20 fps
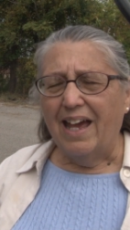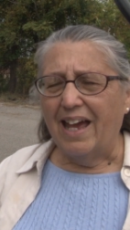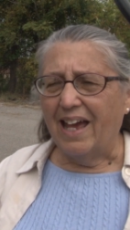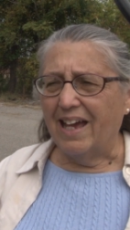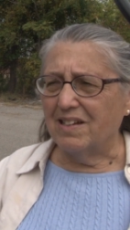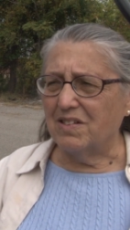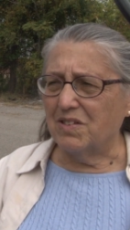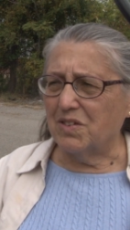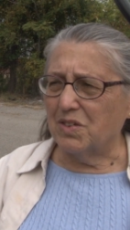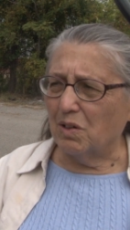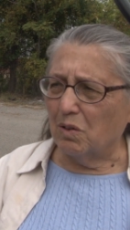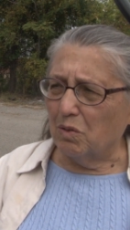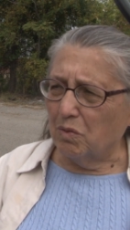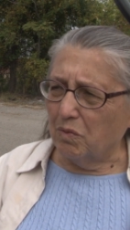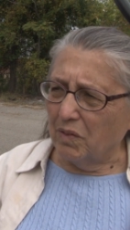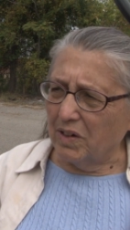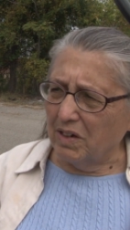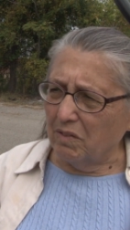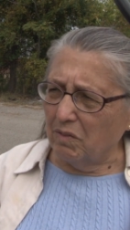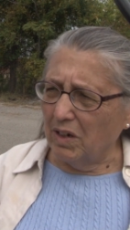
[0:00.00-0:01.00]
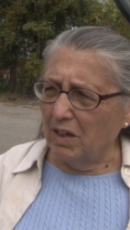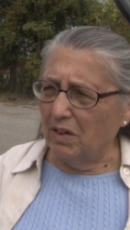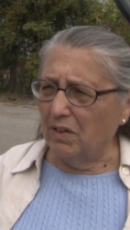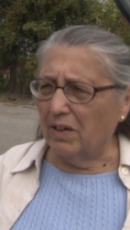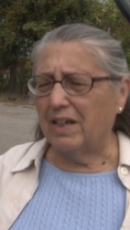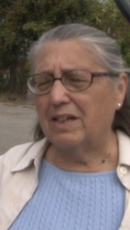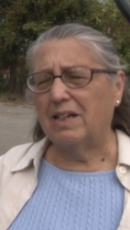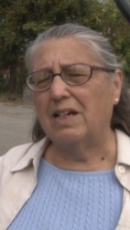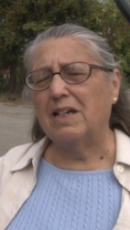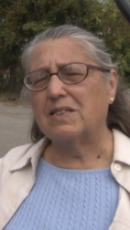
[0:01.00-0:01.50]
And so when you want to
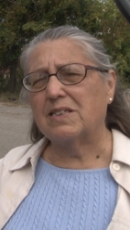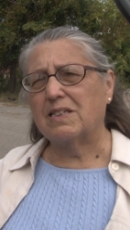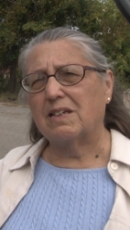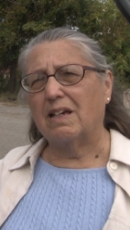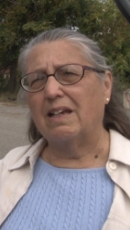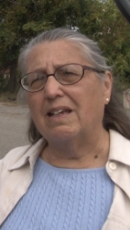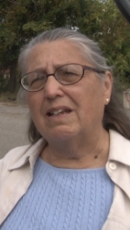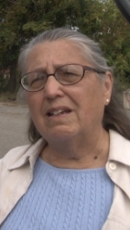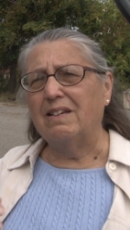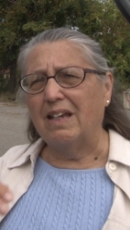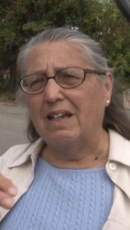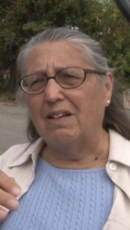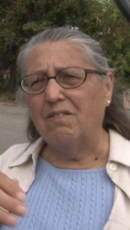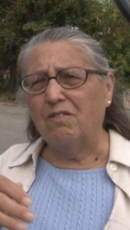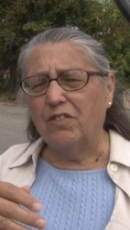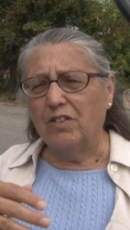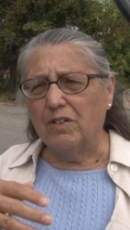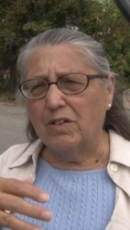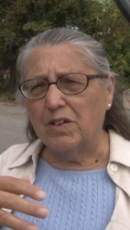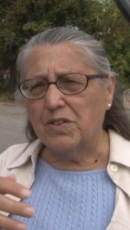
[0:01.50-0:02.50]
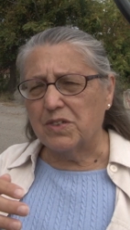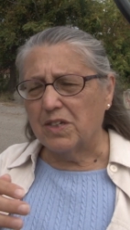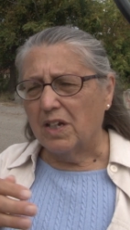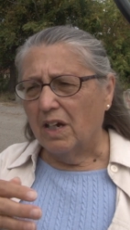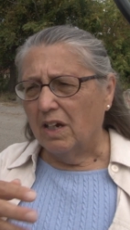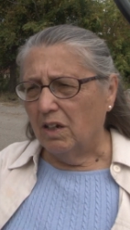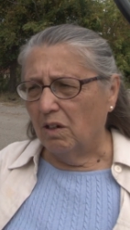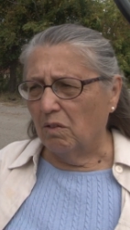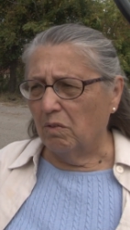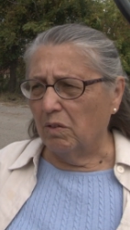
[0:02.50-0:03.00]
look at its influence,
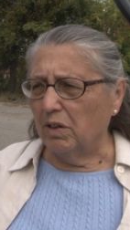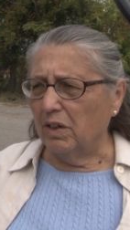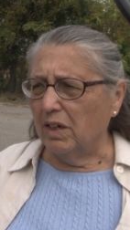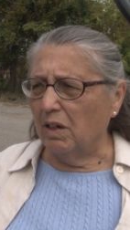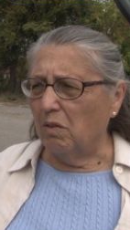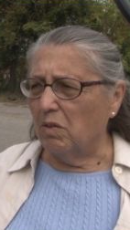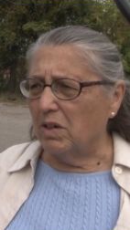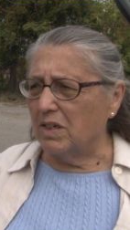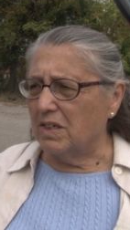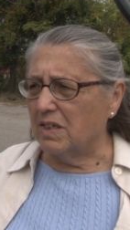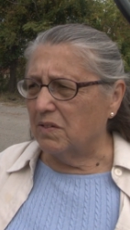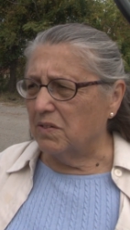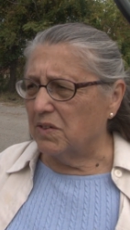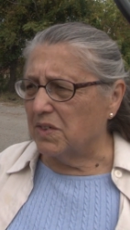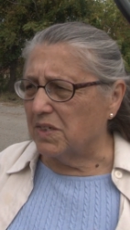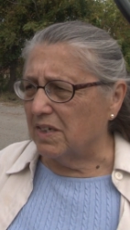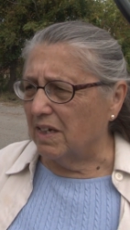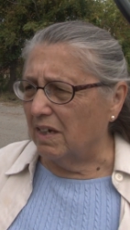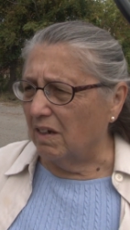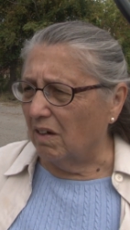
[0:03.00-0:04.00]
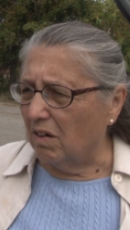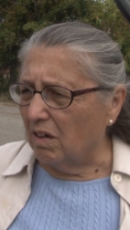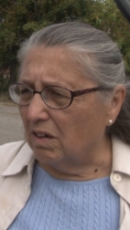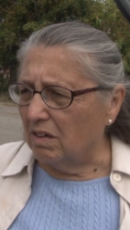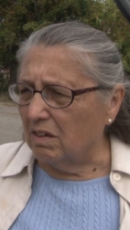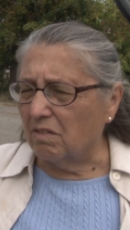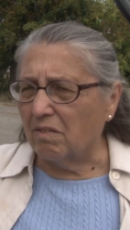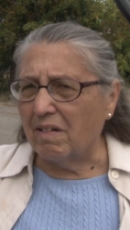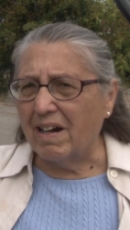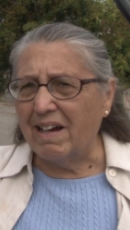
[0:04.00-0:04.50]
you really want to see
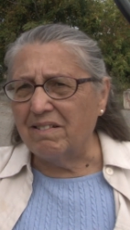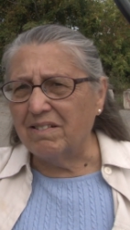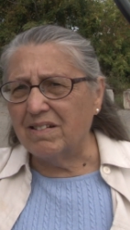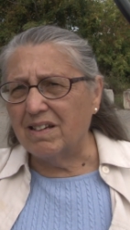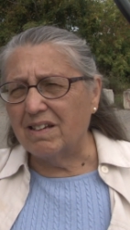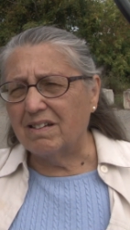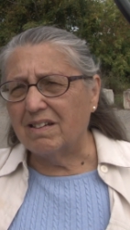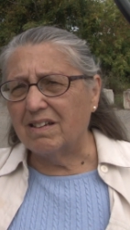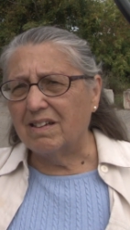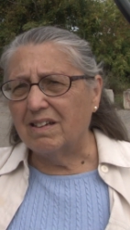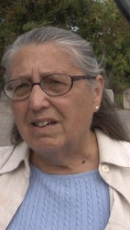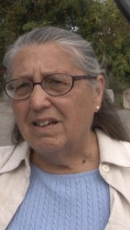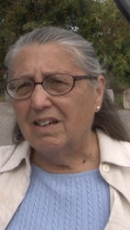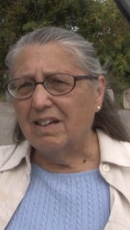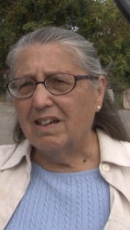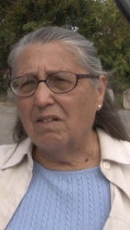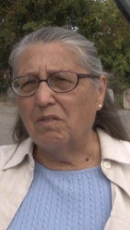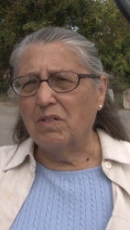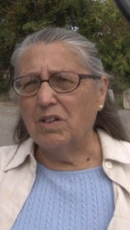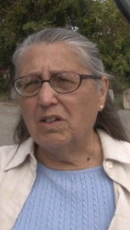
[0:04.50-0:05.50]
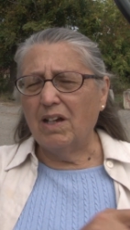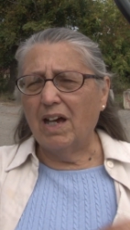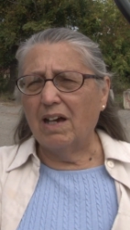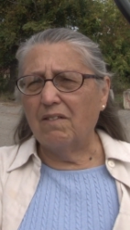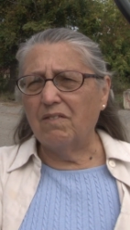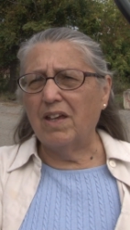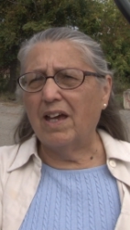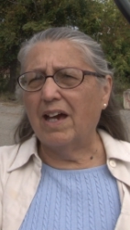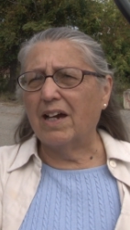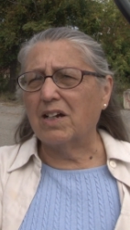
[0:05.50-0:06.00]
all around it. Now, when you
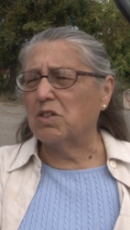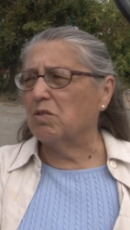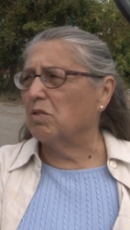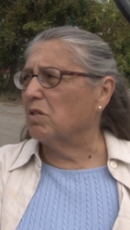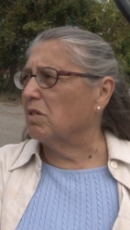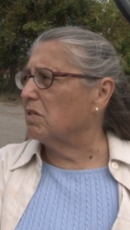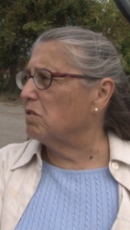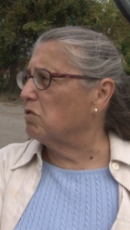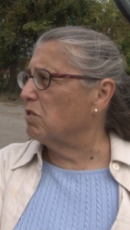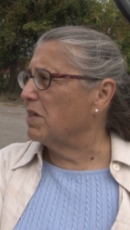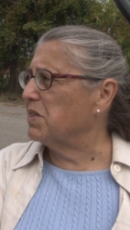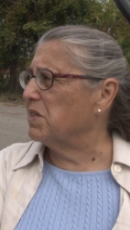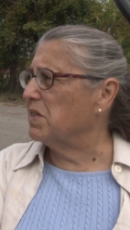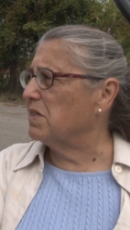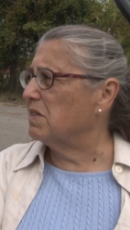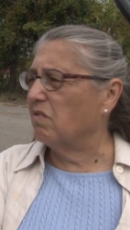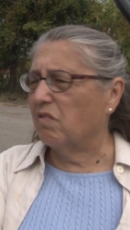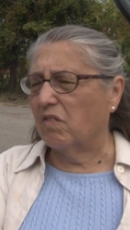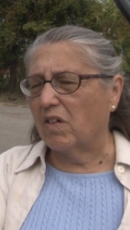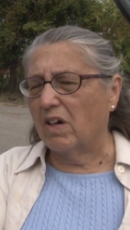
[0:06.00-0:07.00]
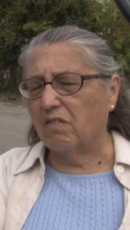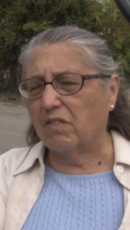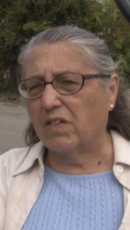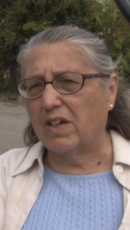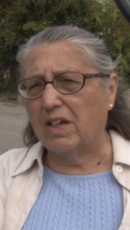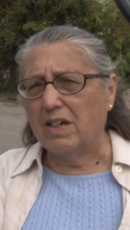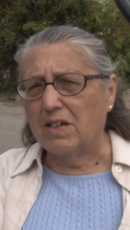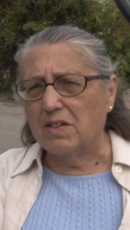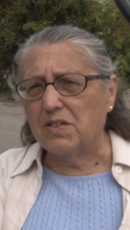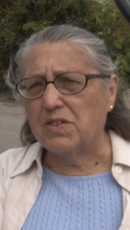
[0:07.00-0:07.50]
have the actual addresses of
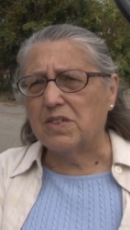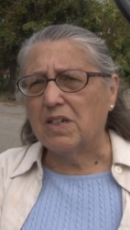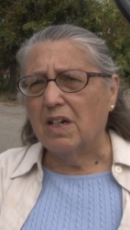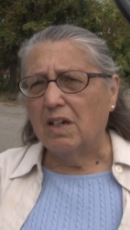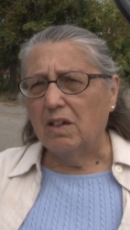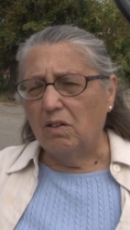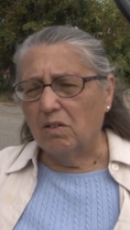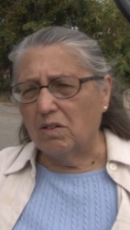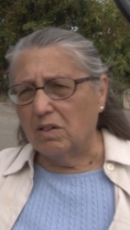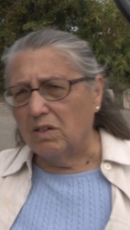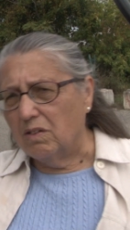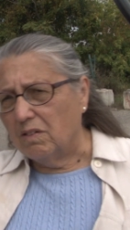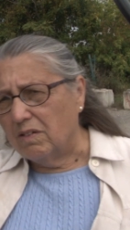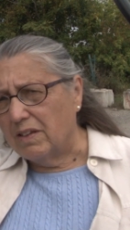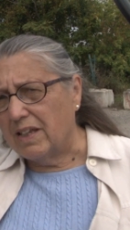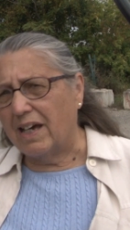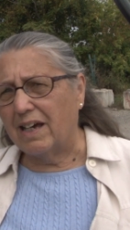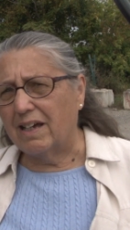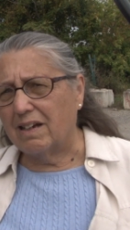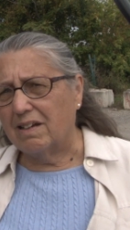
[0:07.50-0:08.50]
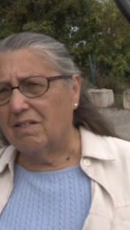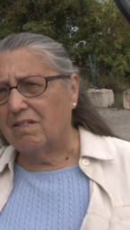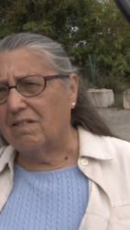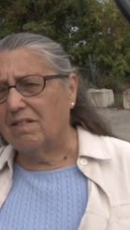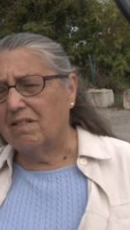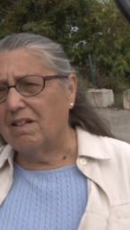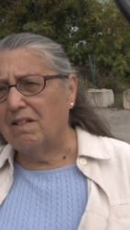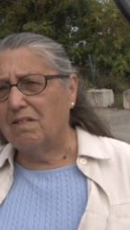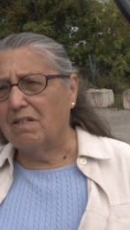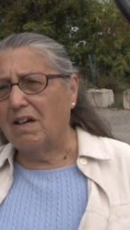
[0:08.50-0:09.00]
kids, you can do that, or
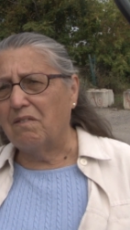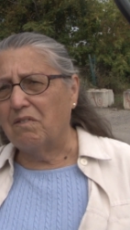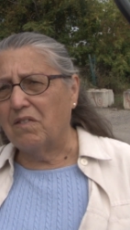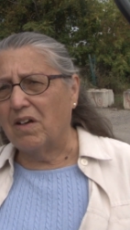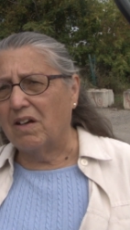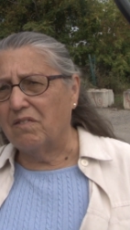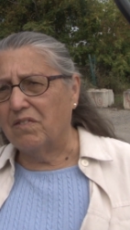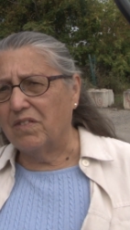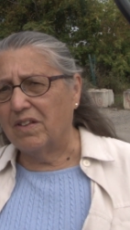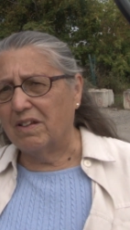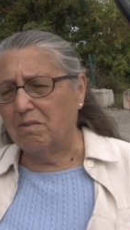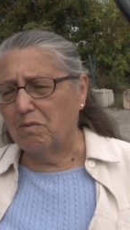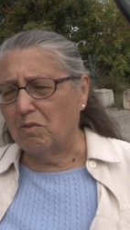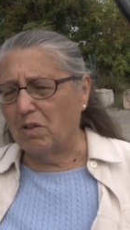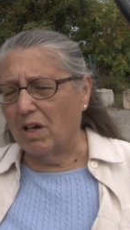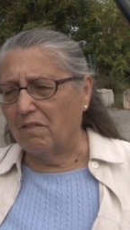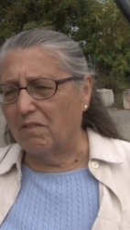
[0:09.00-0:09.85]
of the